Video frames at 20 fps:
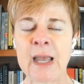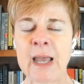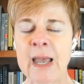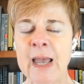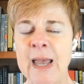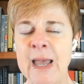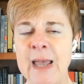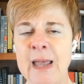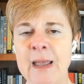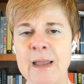
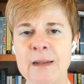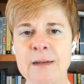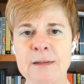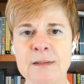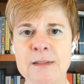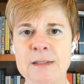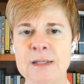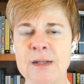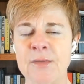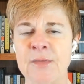
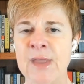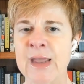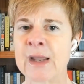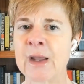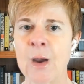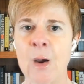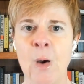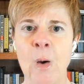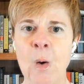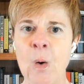and they
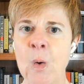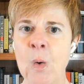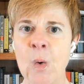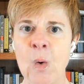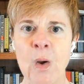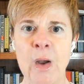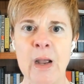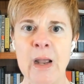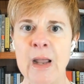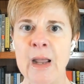
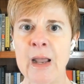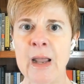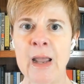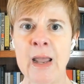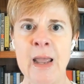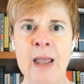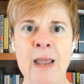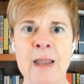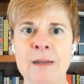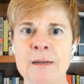go
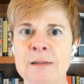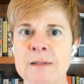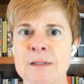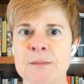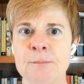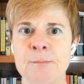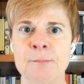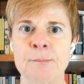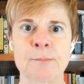and